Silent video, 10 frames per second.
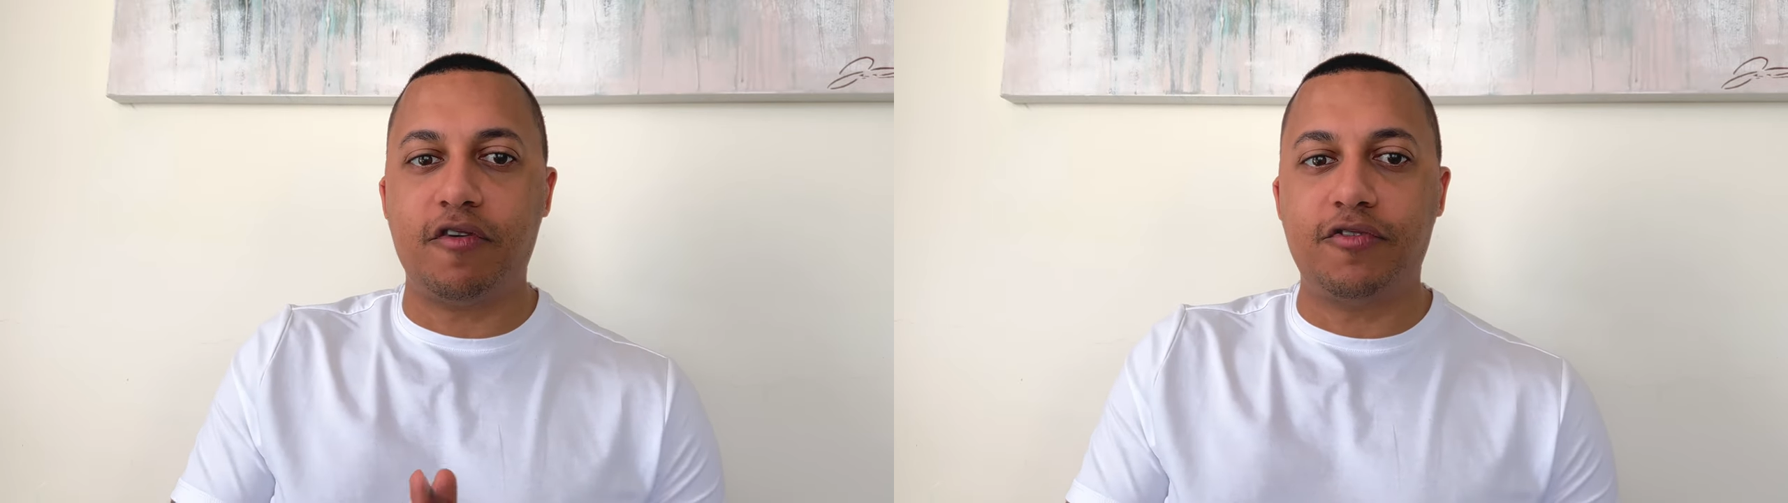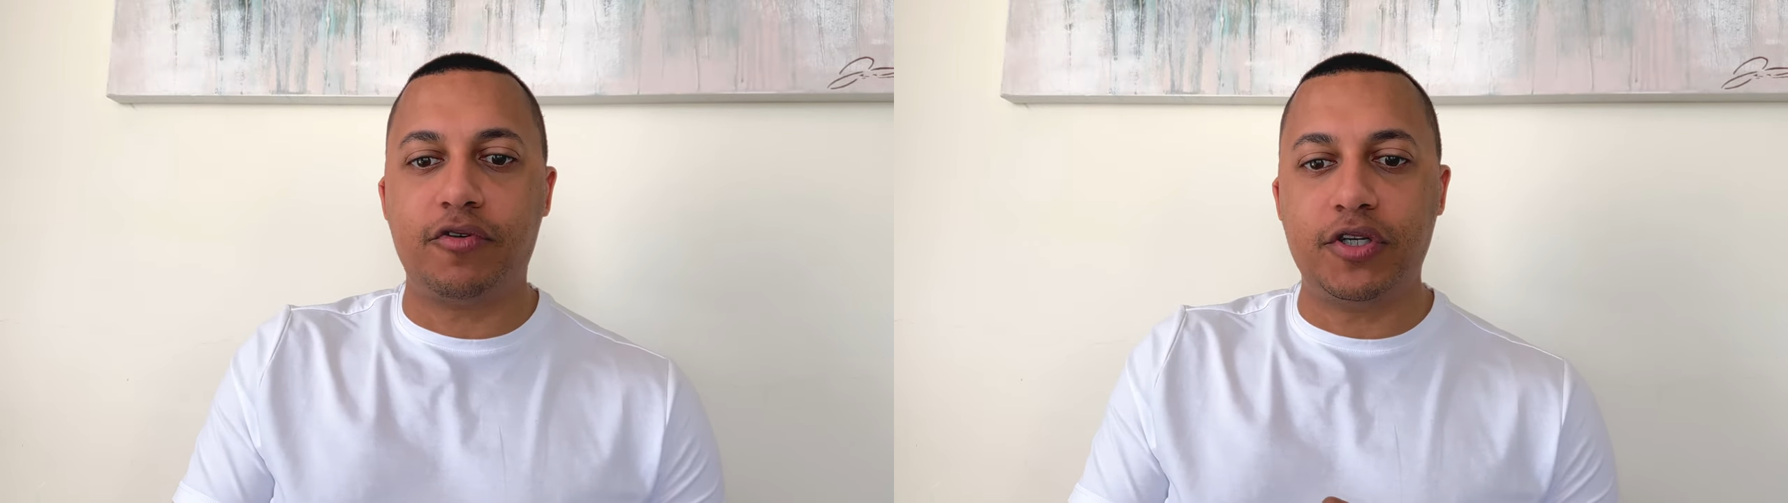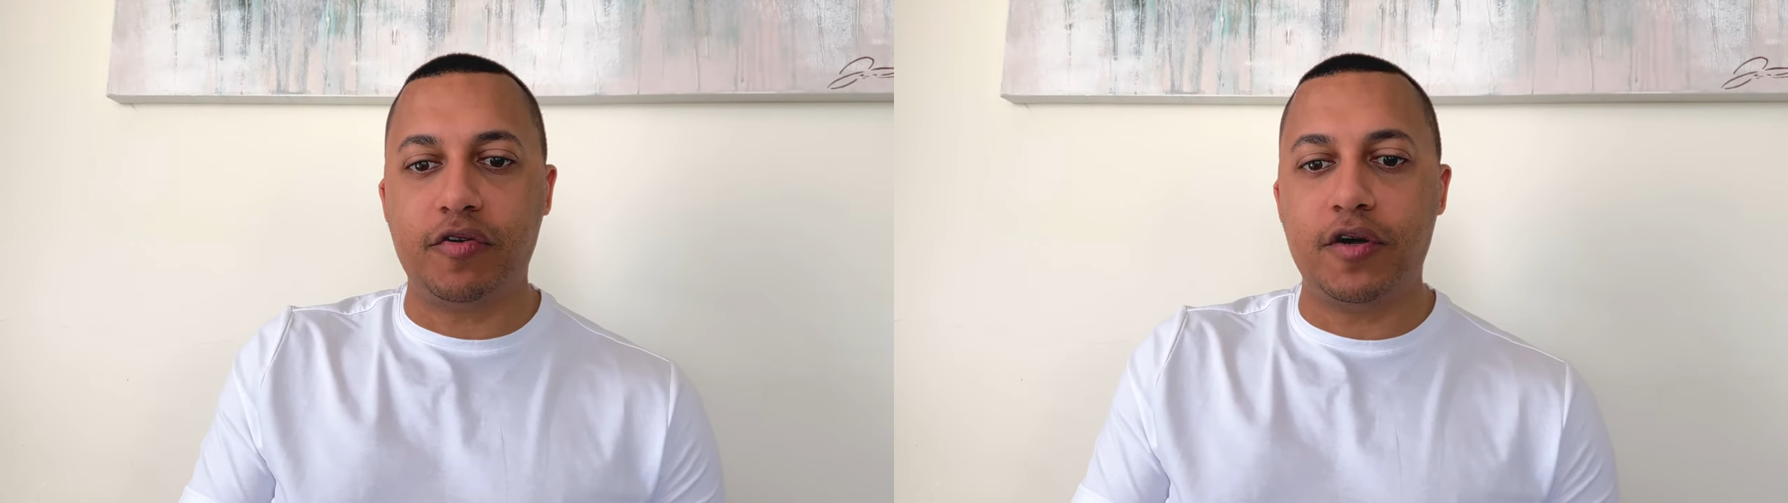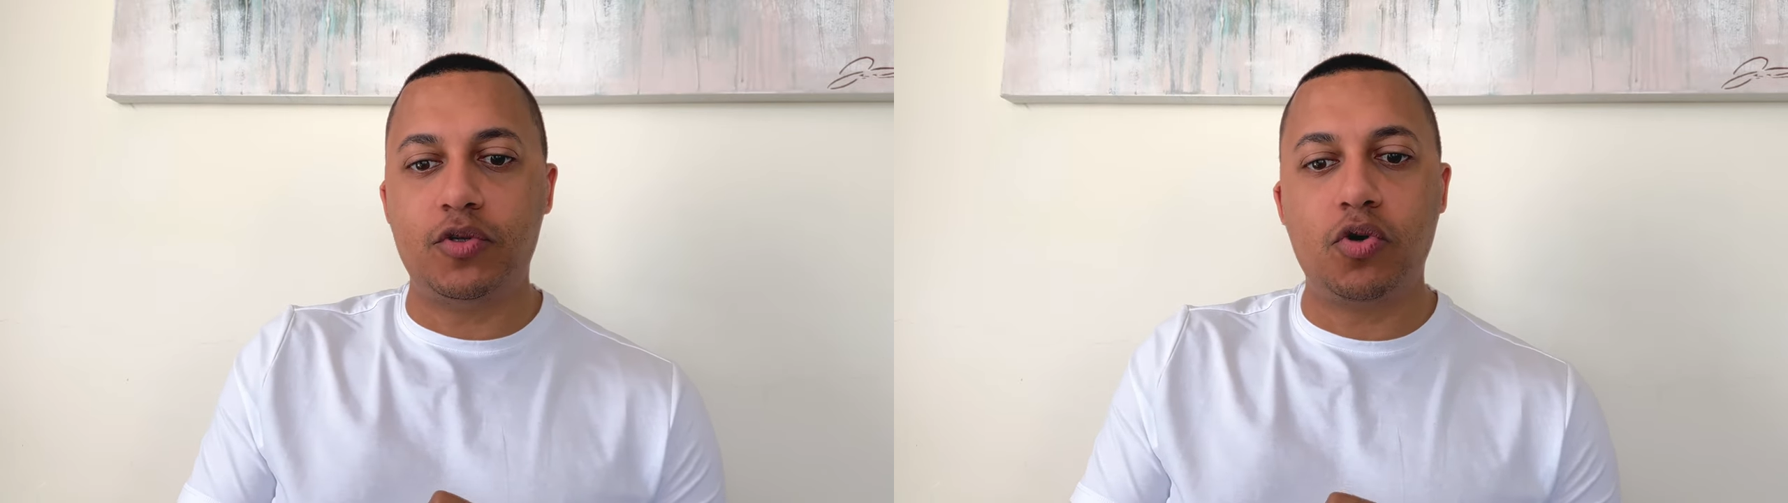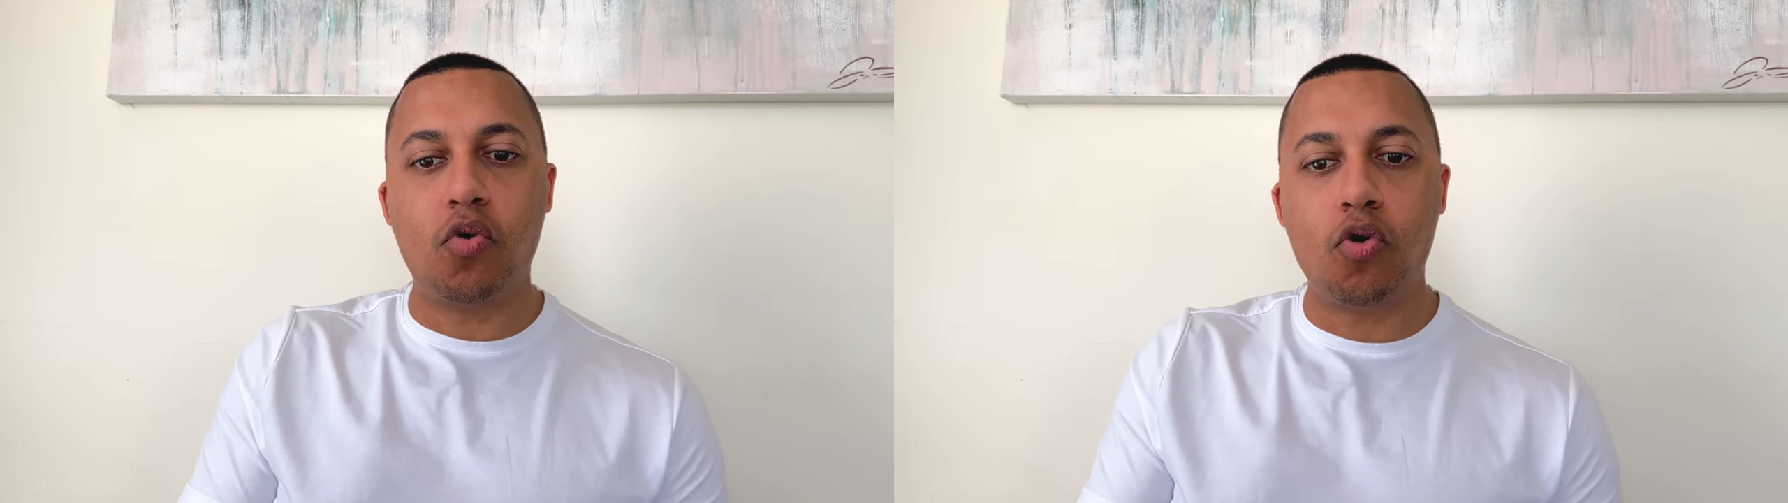if you're on your own
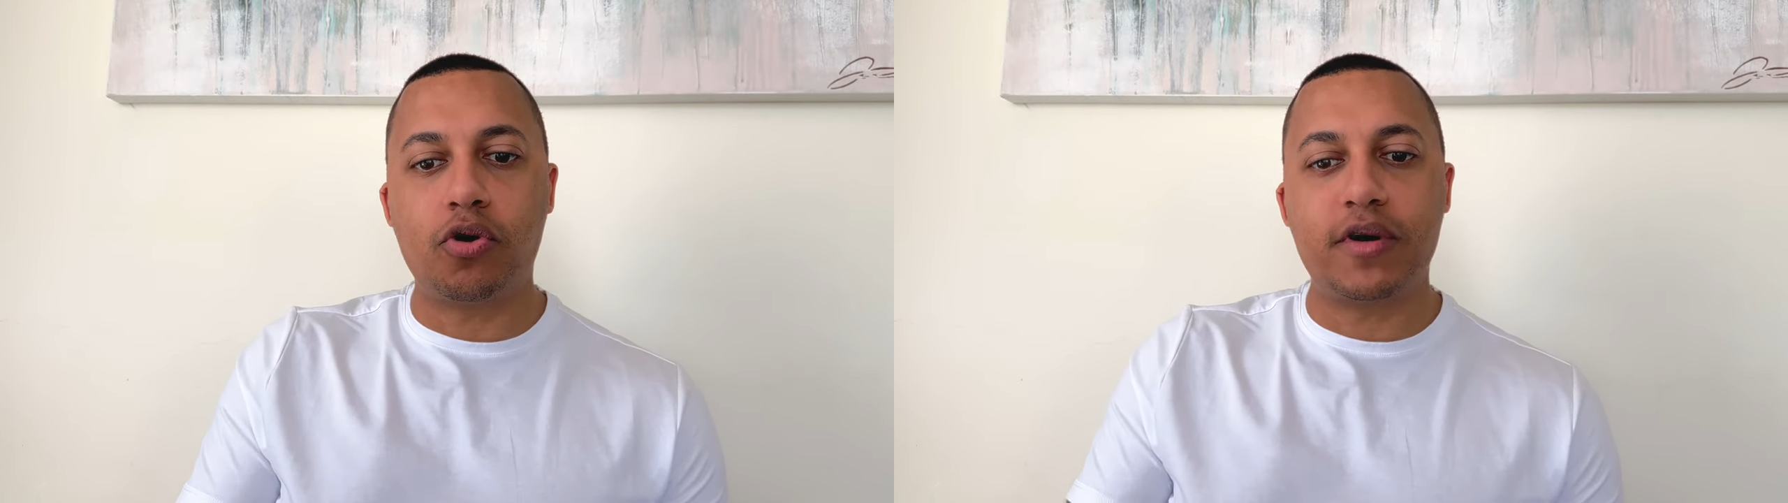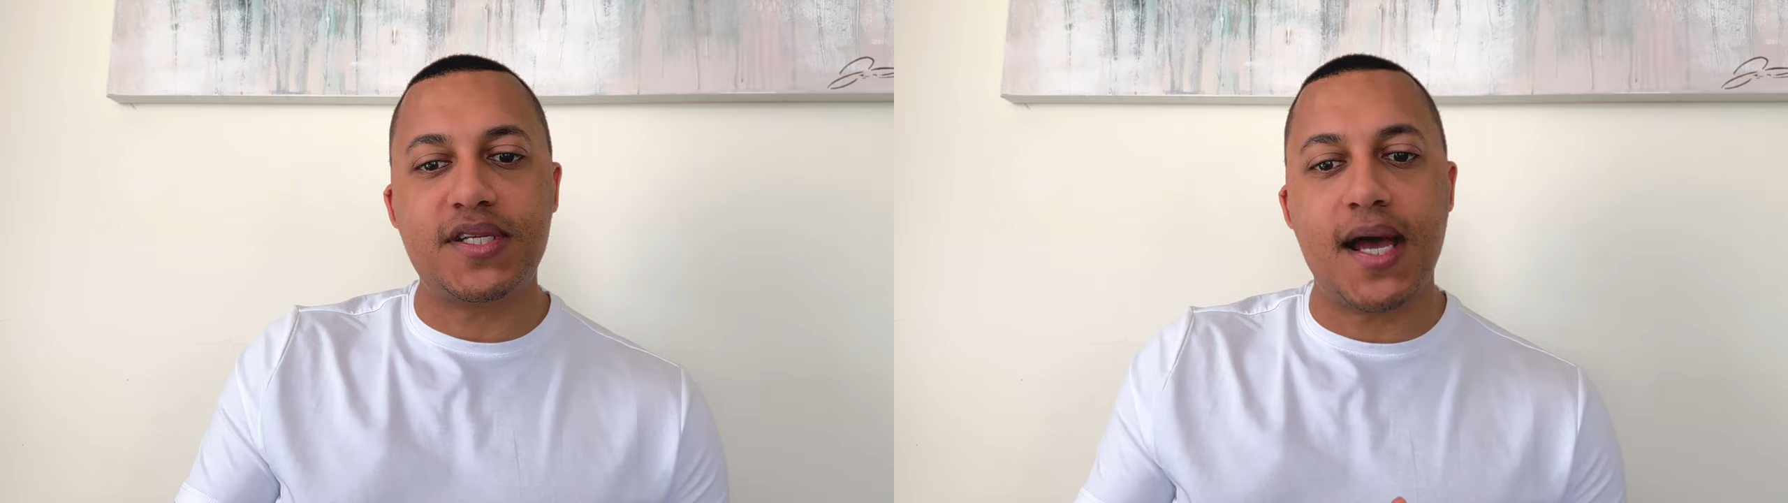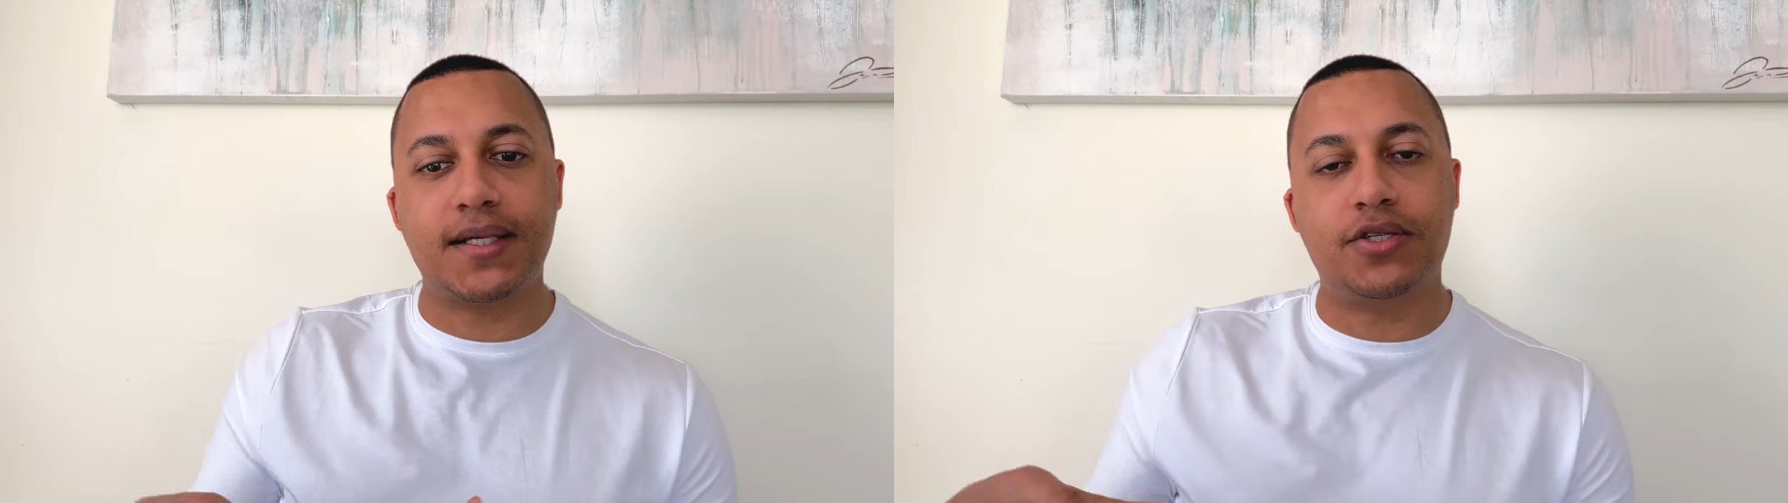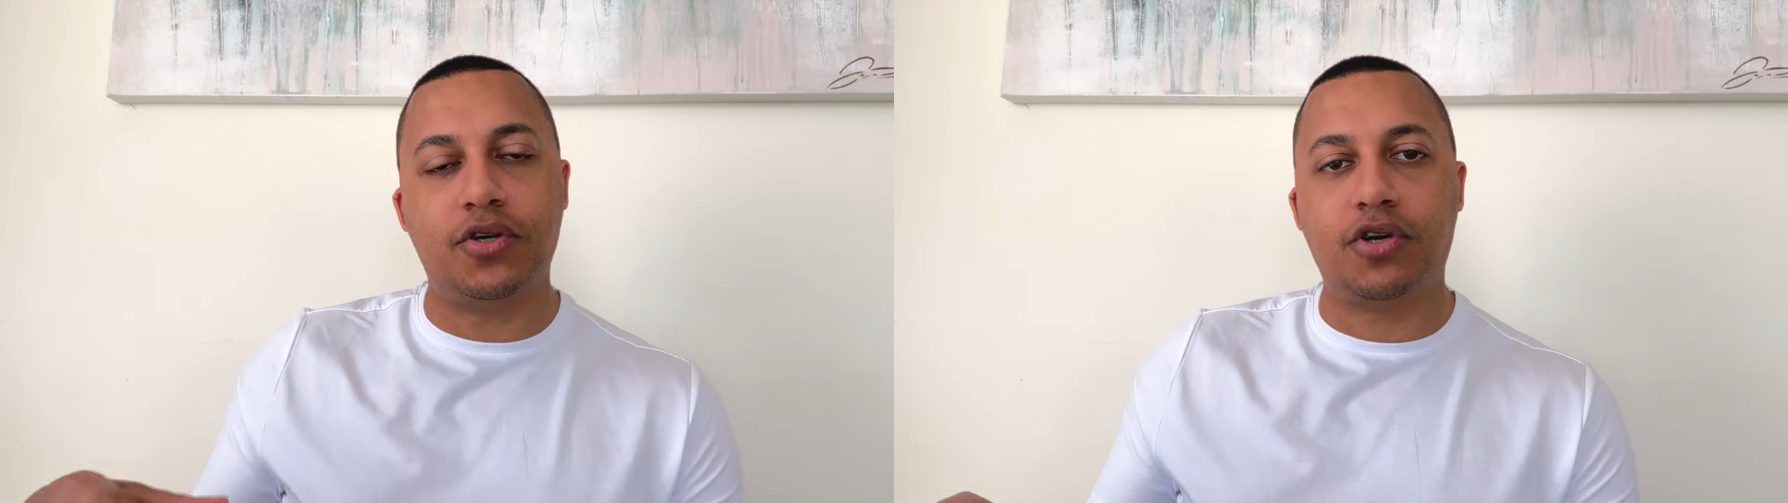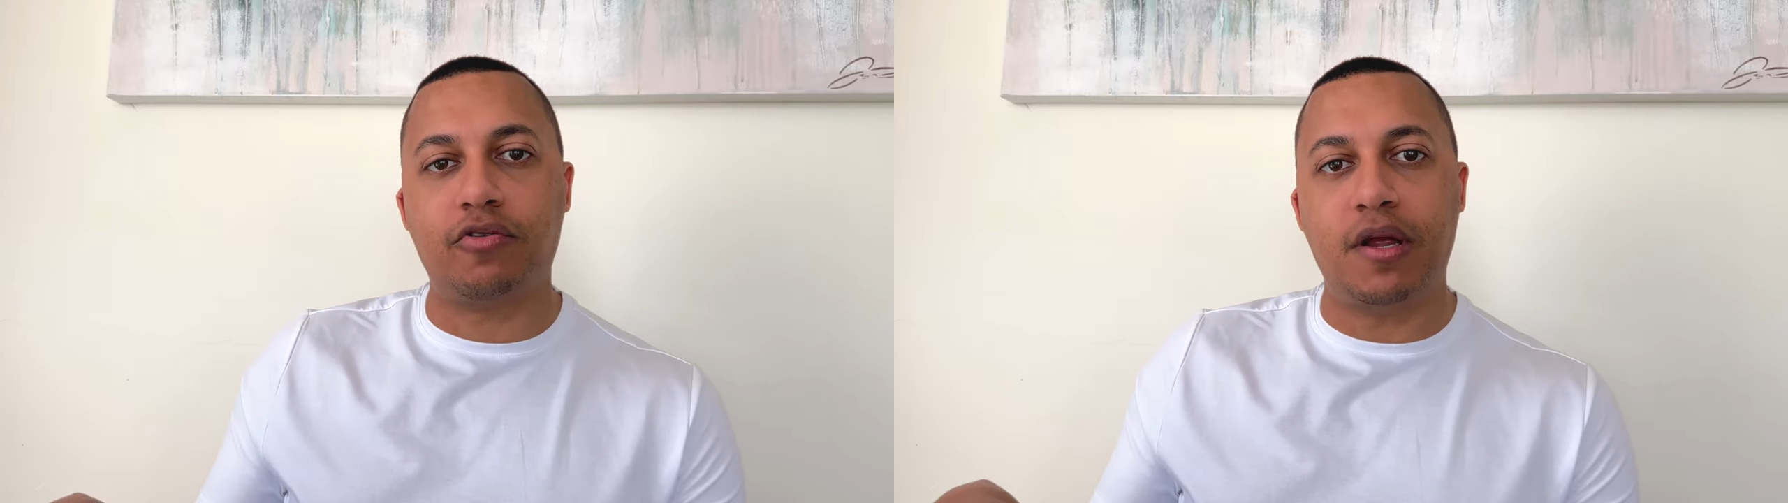to order a taxi
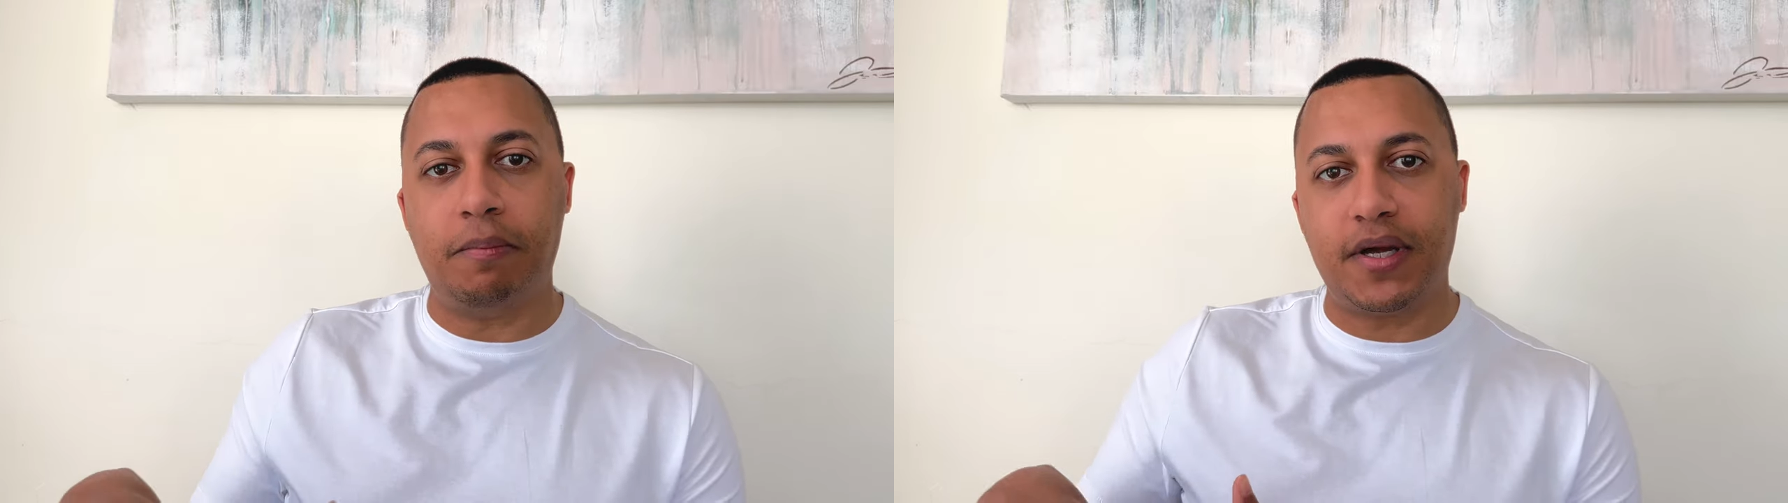on Careem,